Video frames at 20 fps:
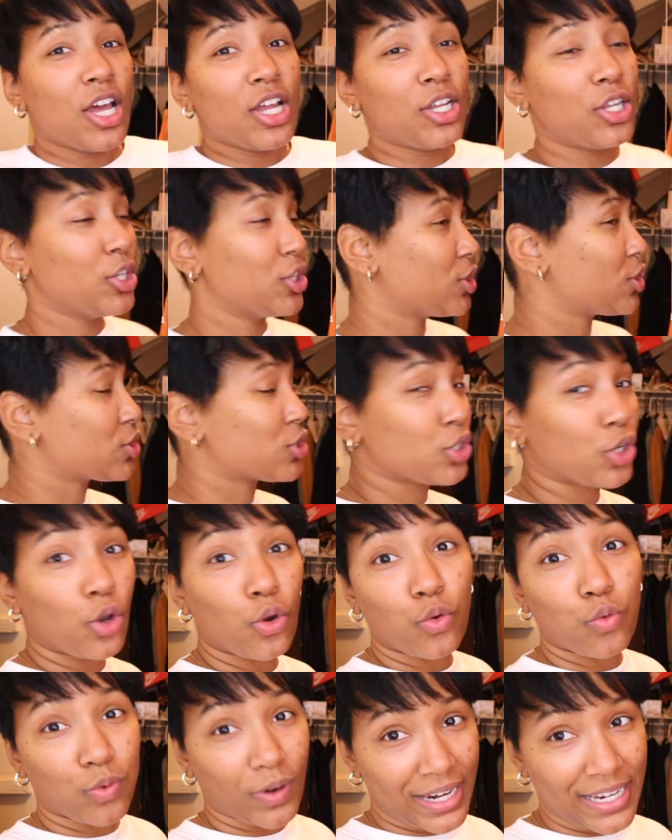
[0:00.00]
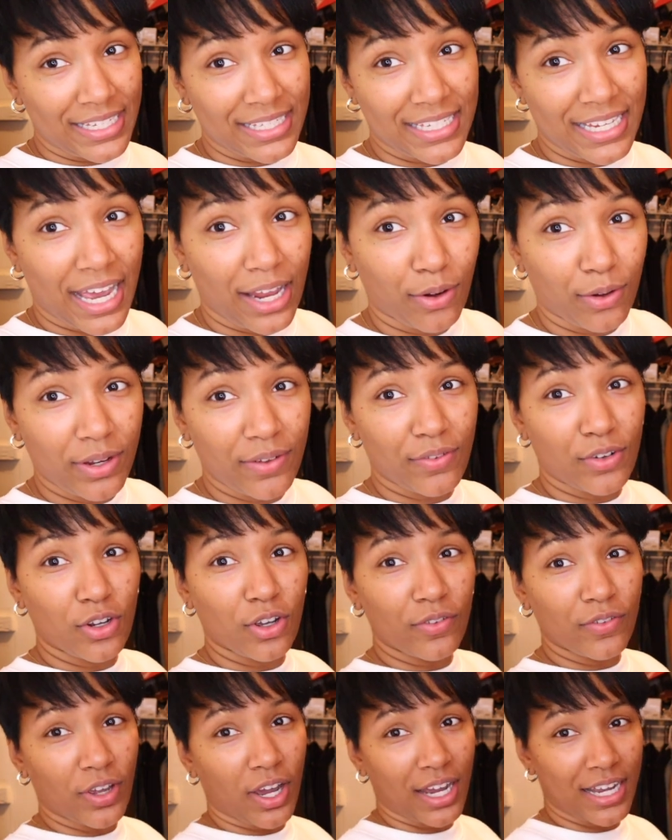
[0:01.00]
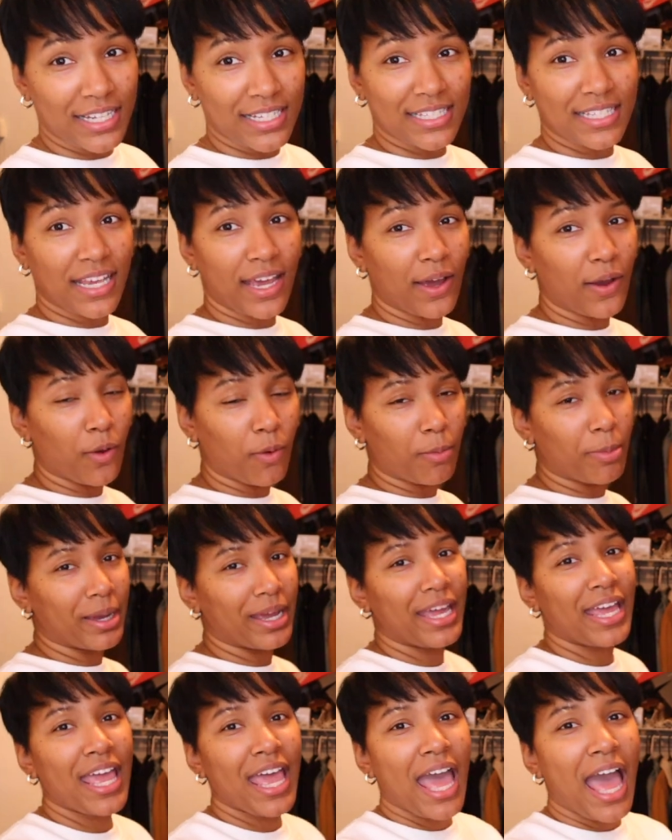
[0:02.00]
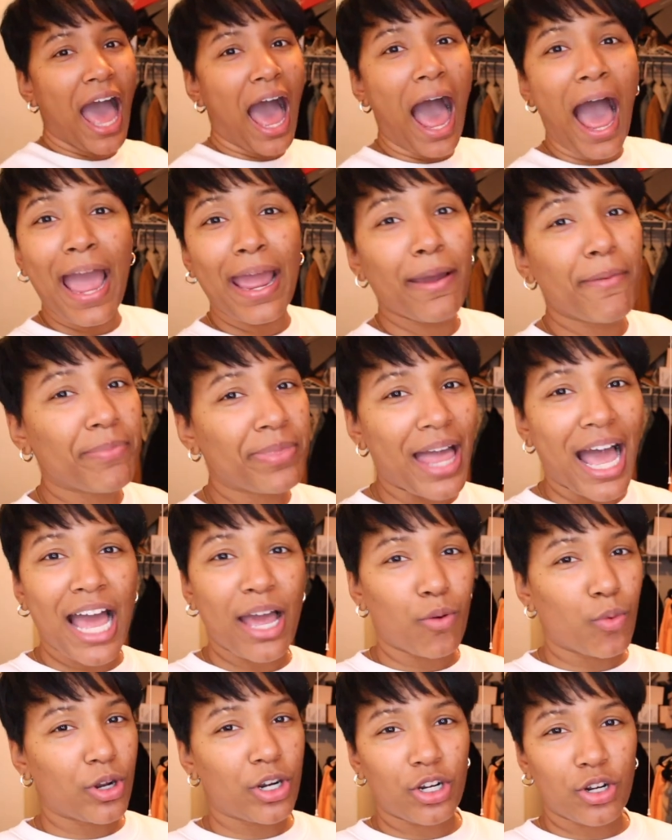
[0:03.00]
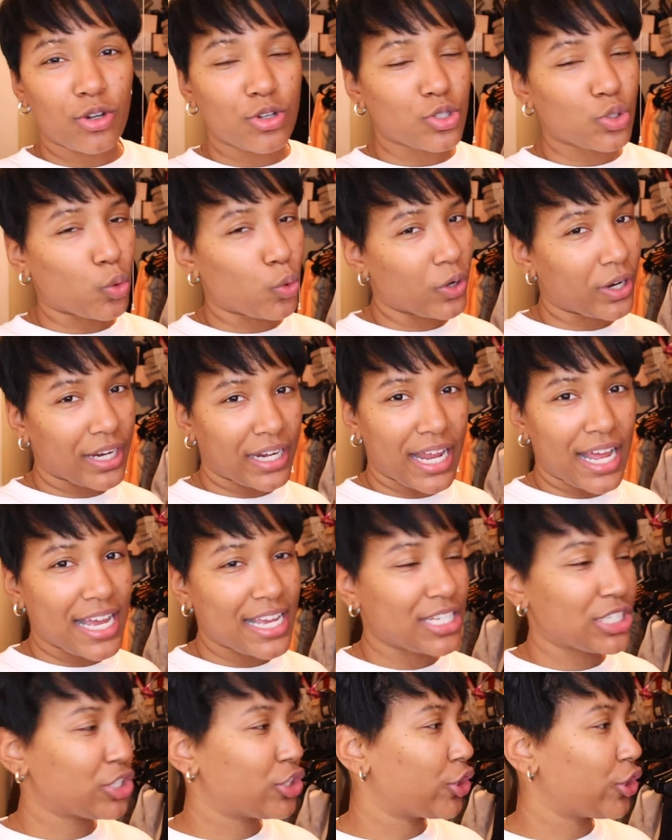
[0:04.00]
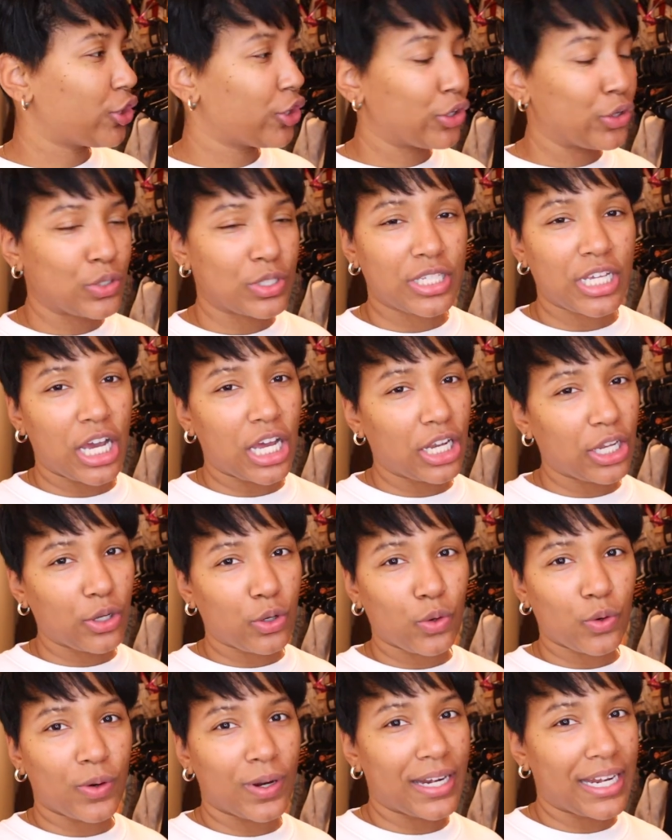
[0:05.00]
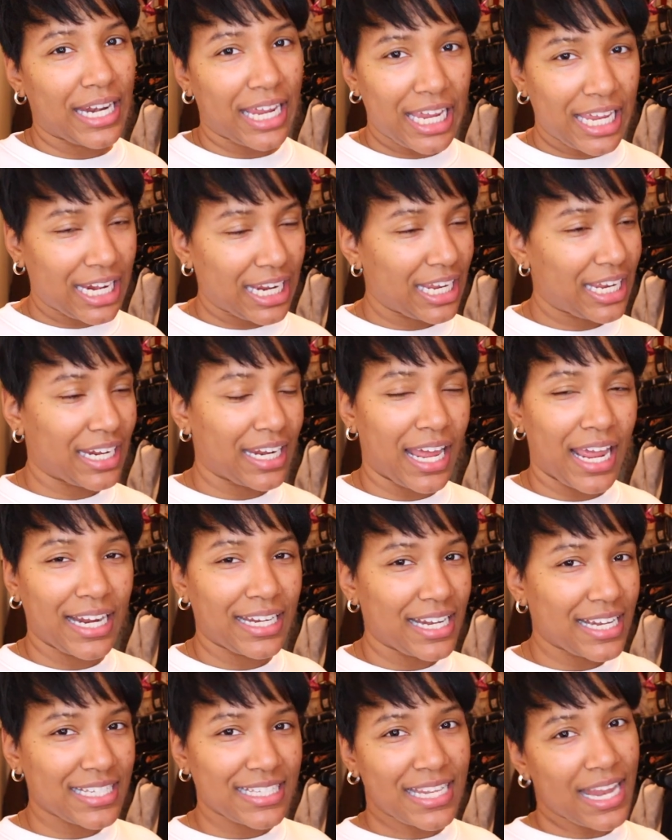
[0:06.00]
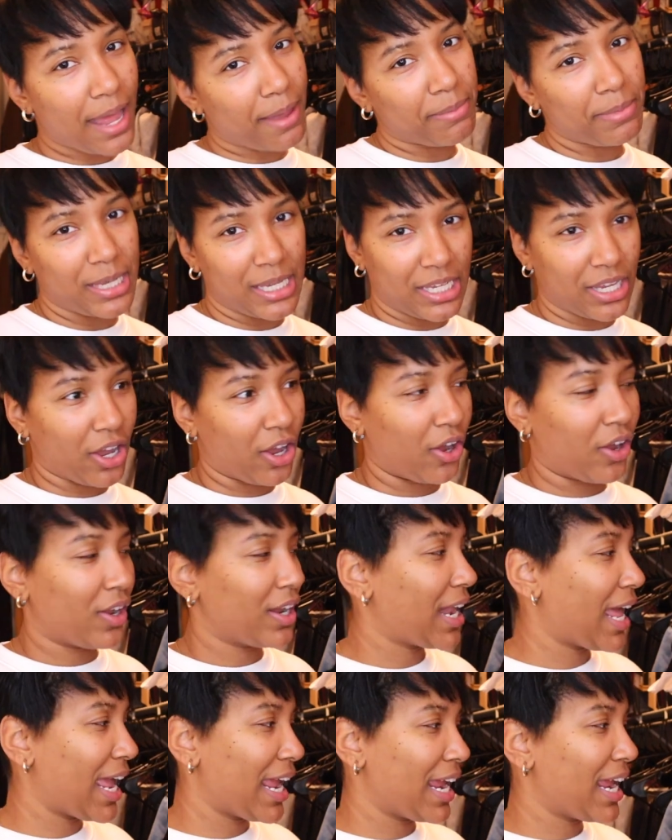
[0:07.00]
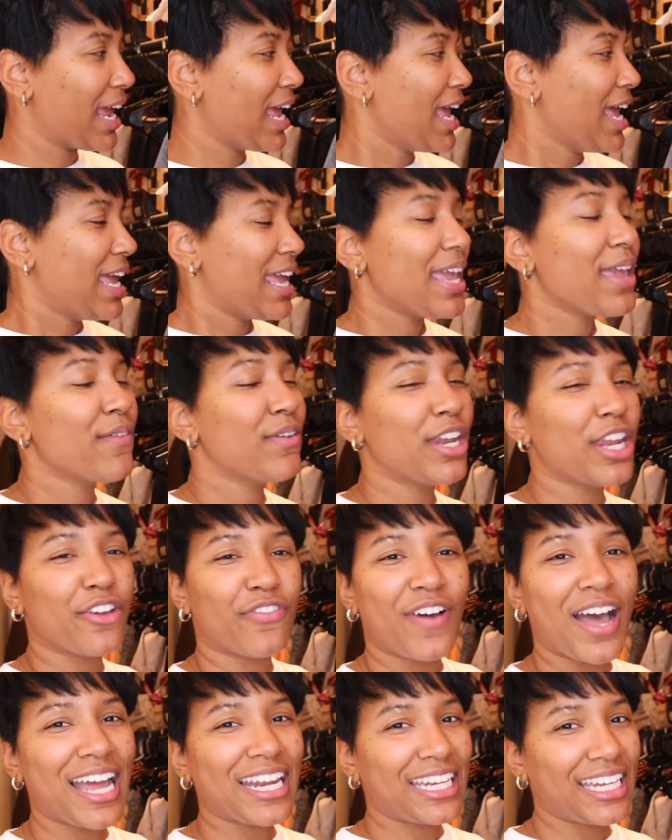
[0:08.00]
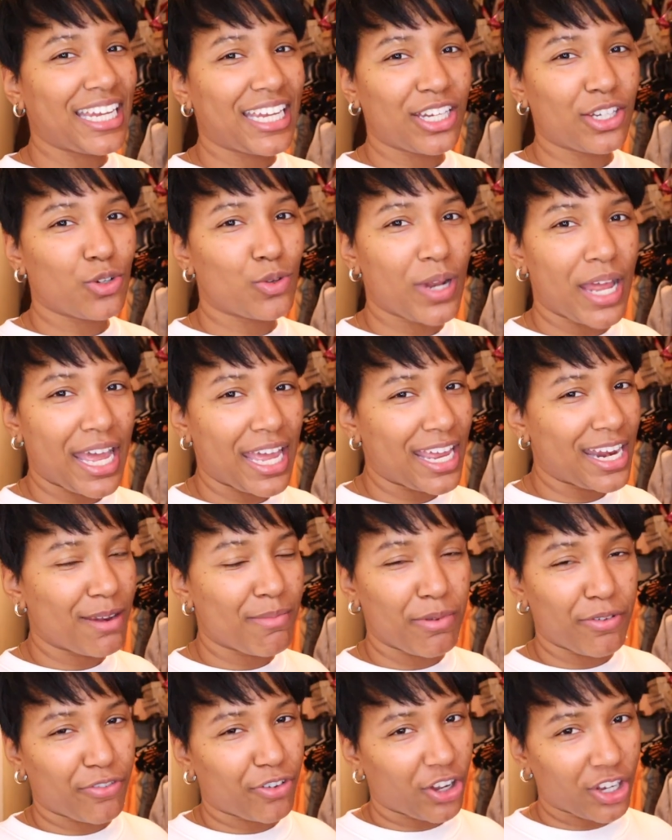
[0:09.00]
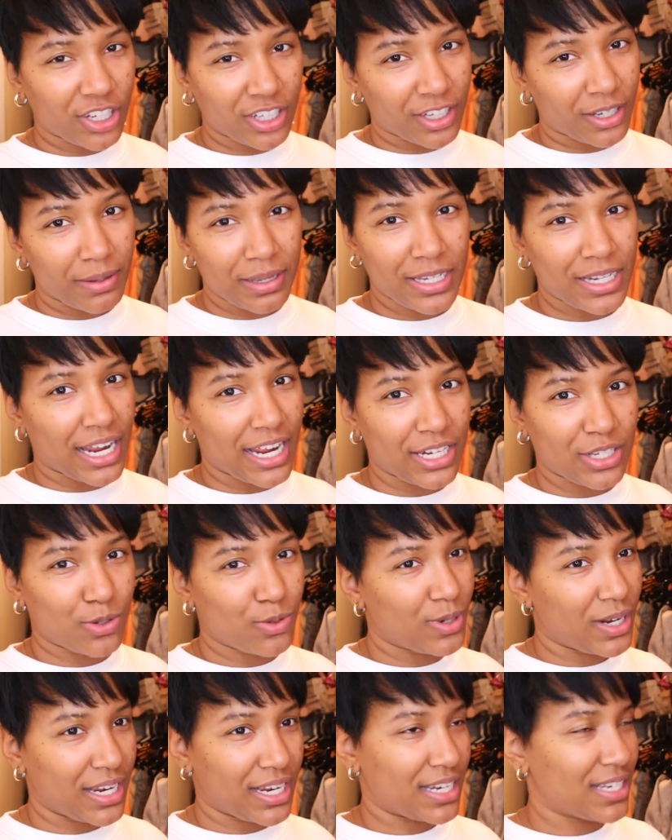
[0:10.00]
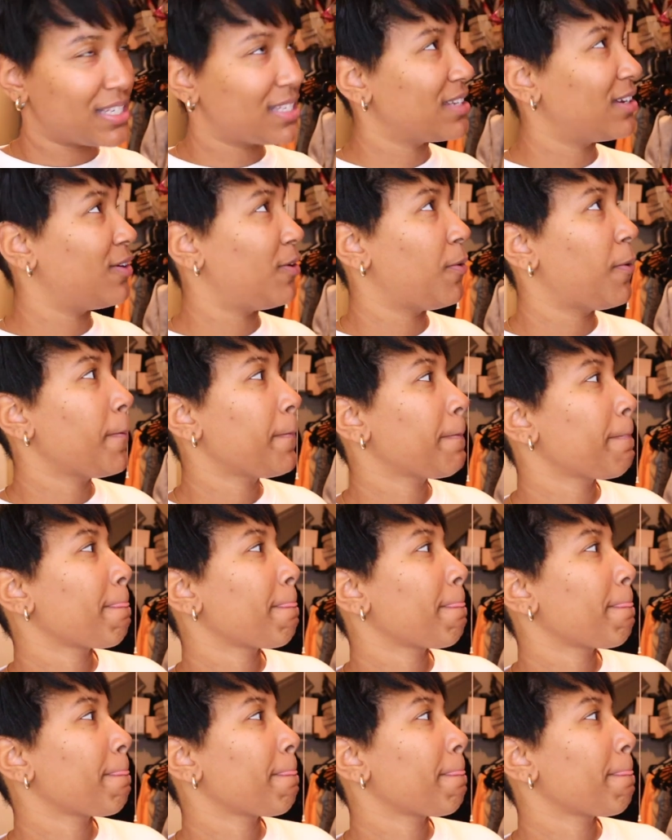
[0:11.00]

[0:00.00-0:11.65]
looks crazy. I don't even know if y'all could tell, but I am not one of those organized girls, color coordinated. Like that's not me, y'all. Like even if I did do that, it'd be fucked up in like two days. So